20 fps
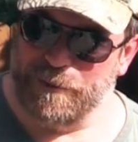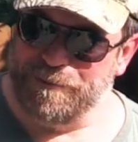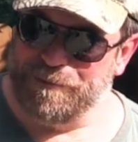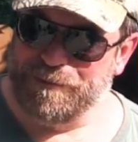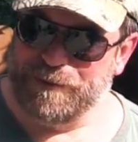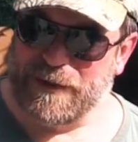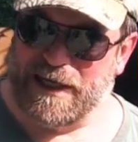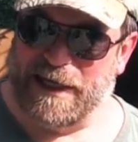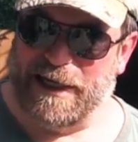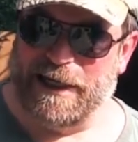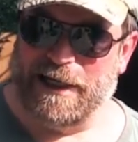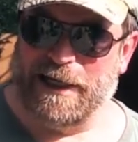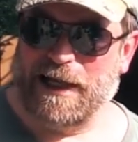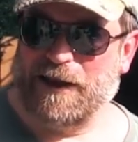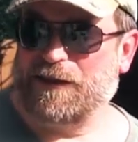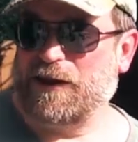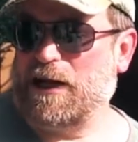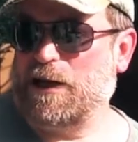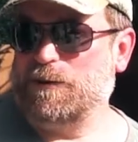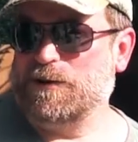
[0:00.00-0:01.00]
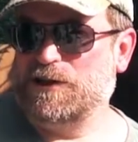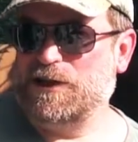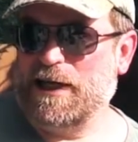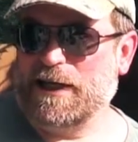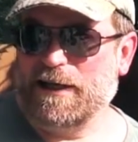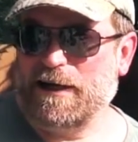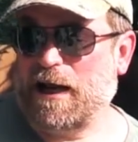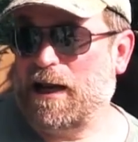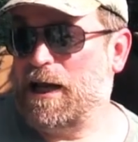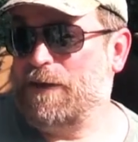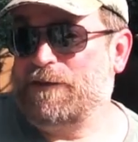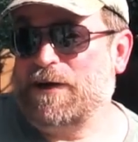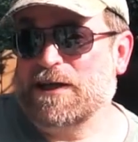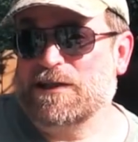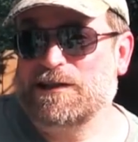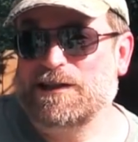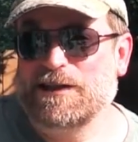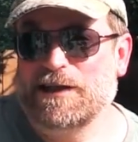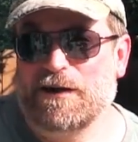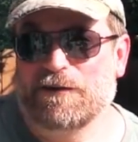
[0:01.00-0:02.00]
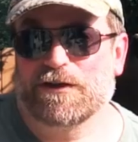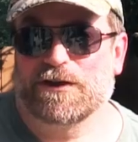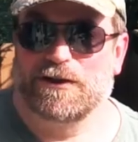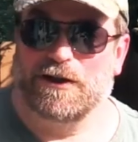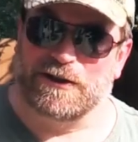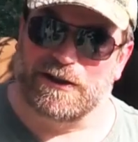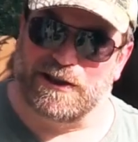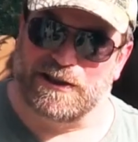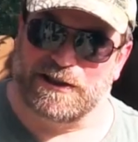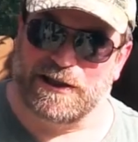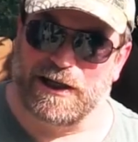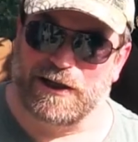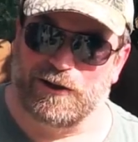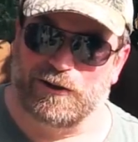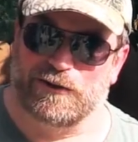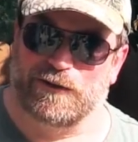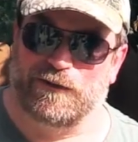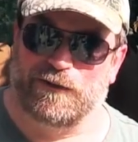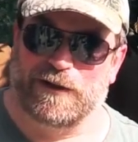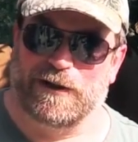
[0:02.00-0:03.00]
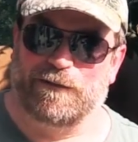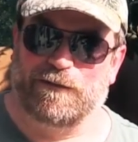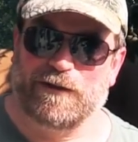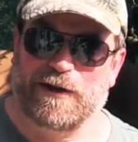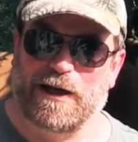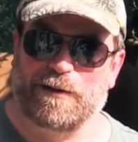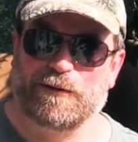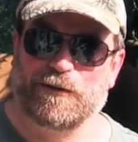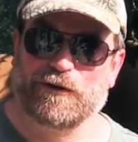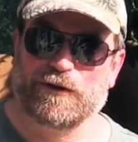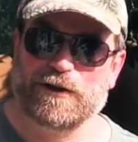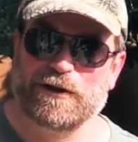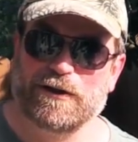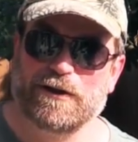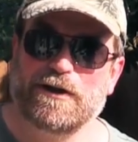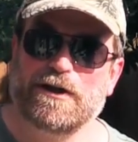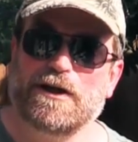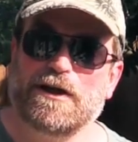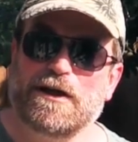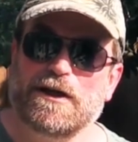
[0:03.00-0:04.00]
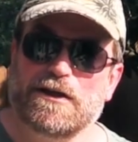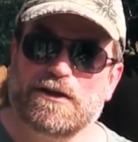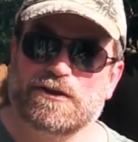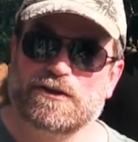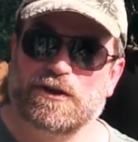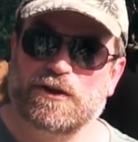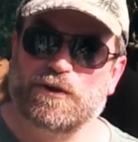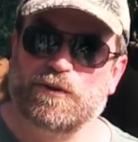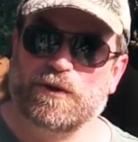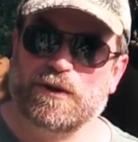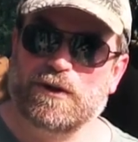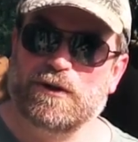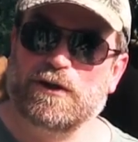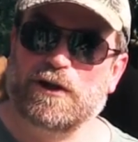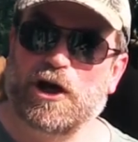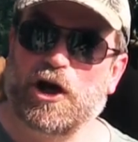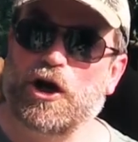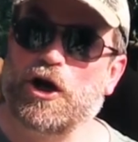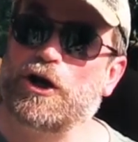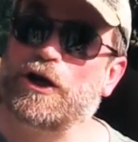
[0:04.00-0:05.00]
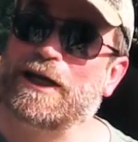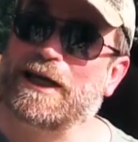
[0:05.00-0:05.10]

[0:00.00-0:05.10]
it, and I thought I would check it out. I've actually never cooked a steak on the flip-flop grill, so we're going to learn